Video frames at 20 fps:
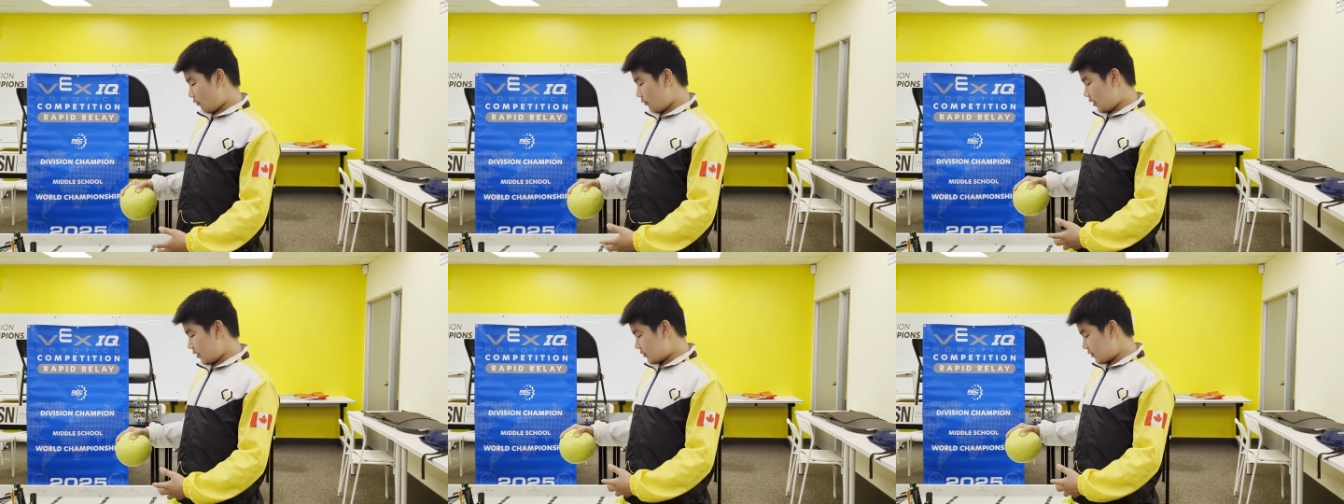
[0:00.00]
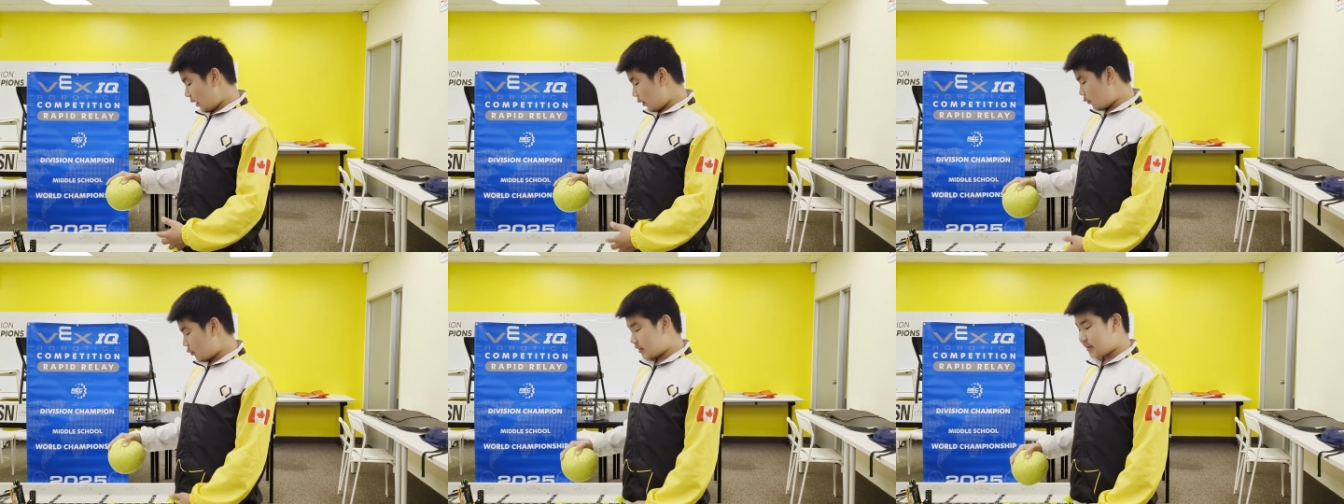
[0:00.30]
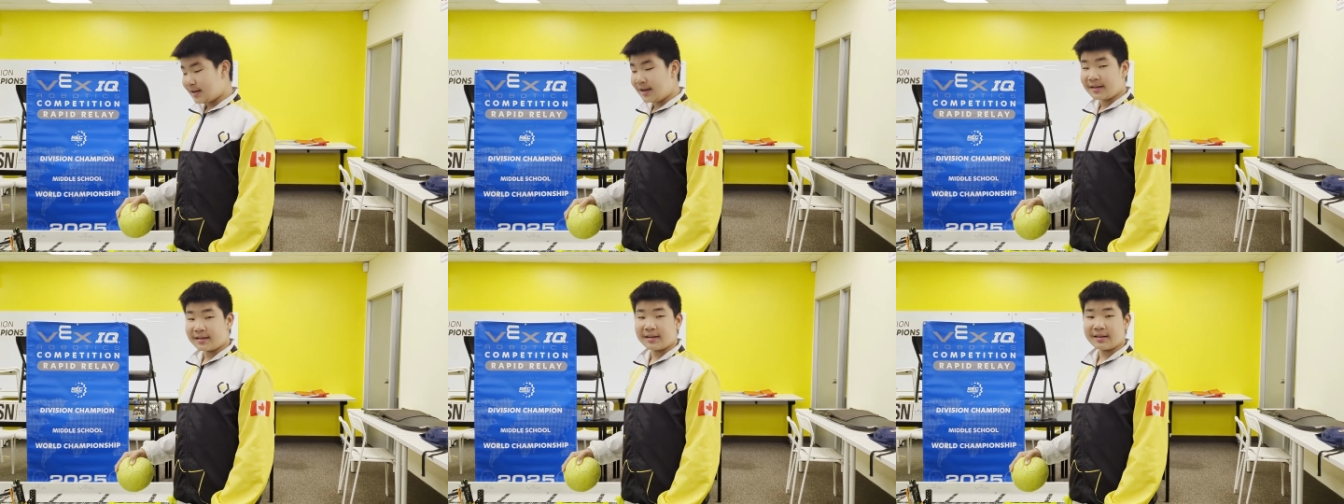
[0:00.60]
that we
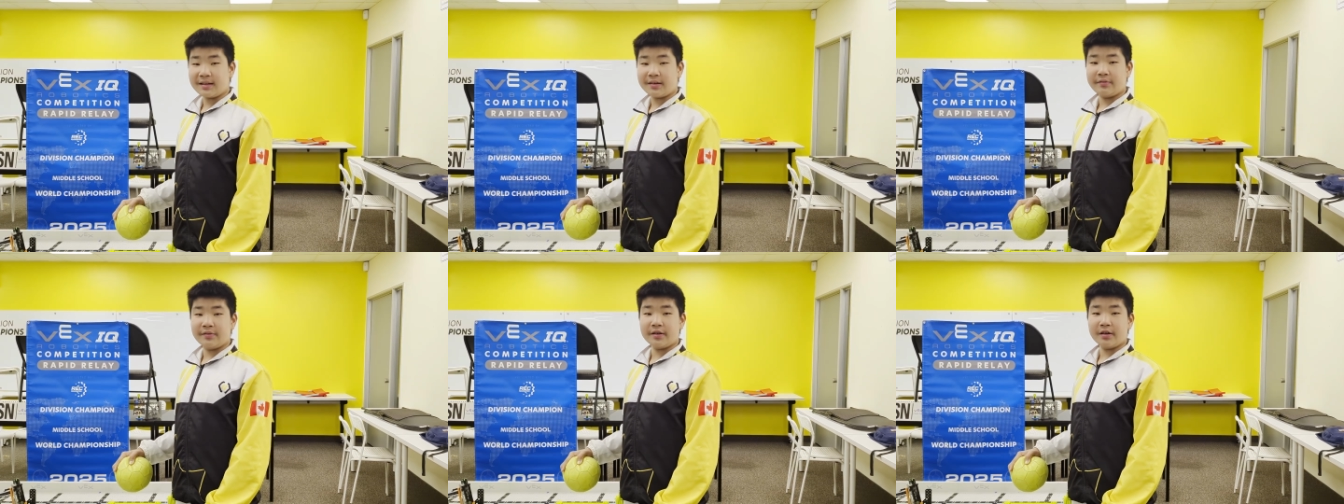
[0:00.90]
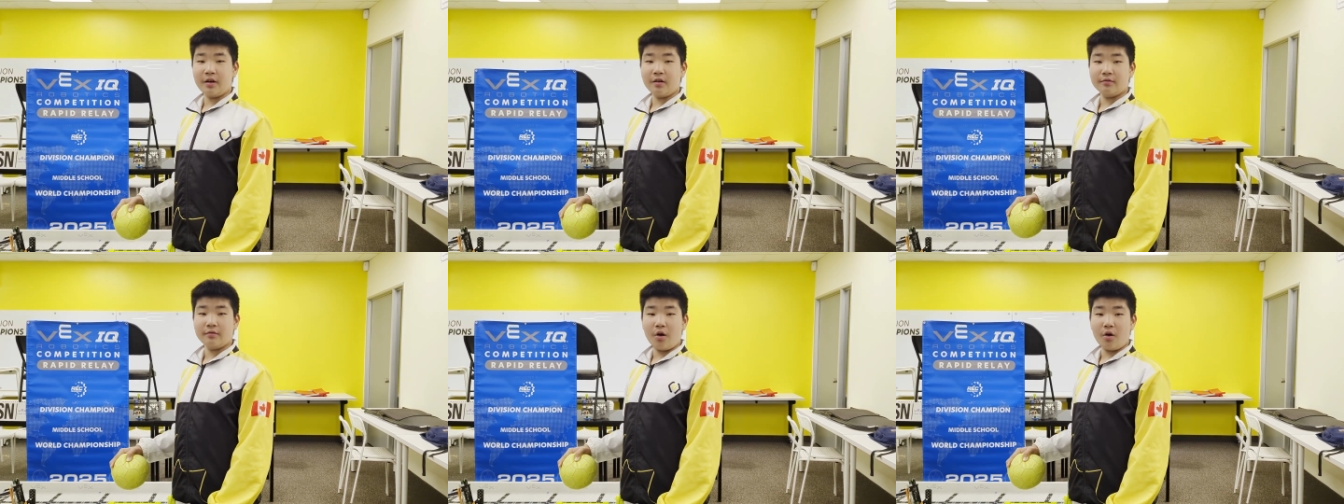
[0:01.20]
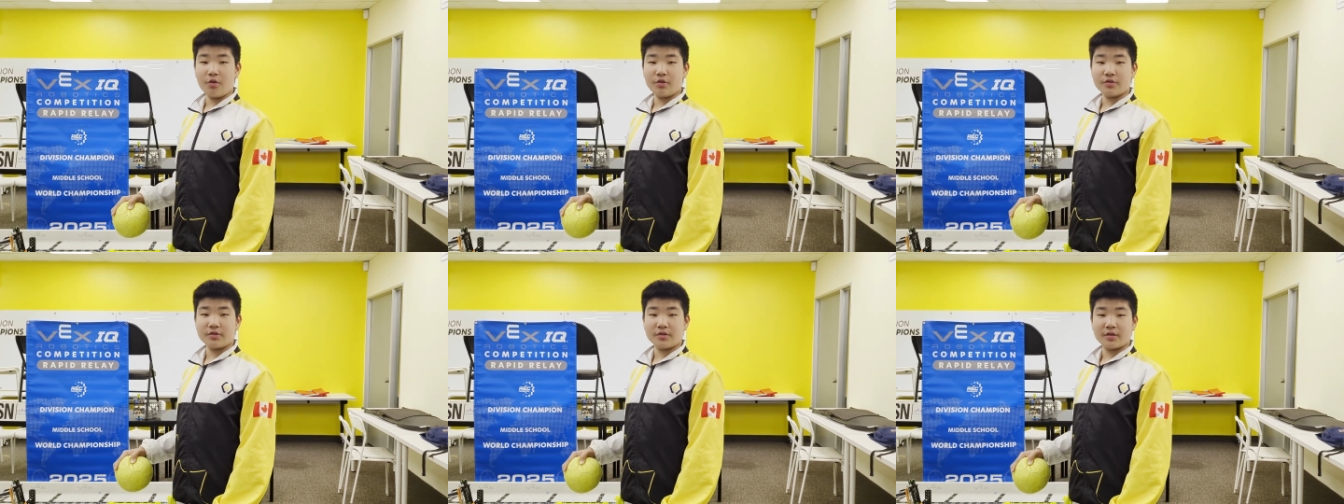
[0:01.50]
can get illegal
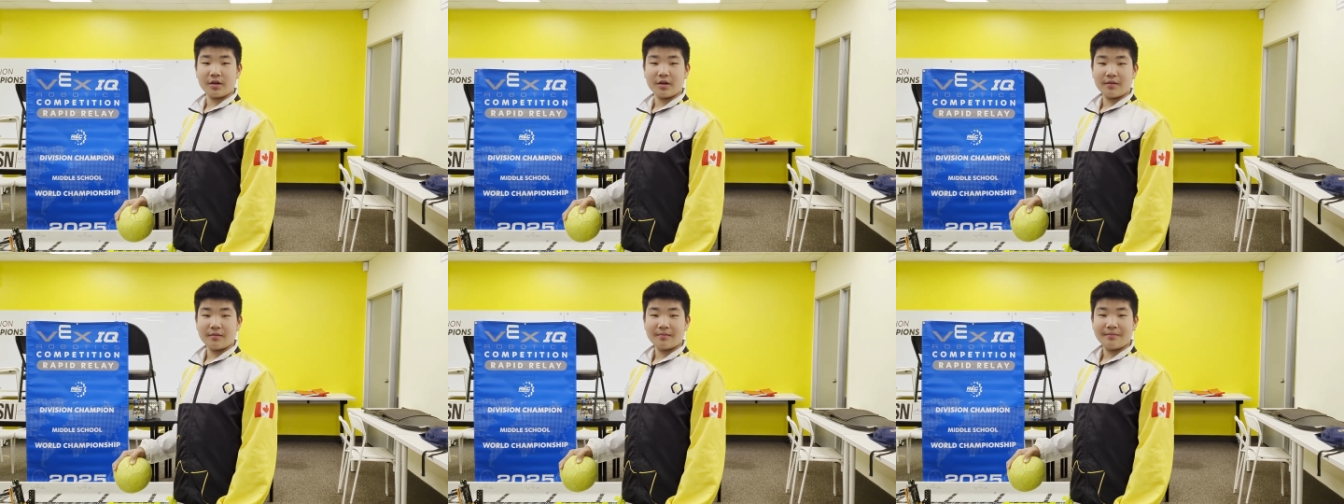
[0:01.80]
loads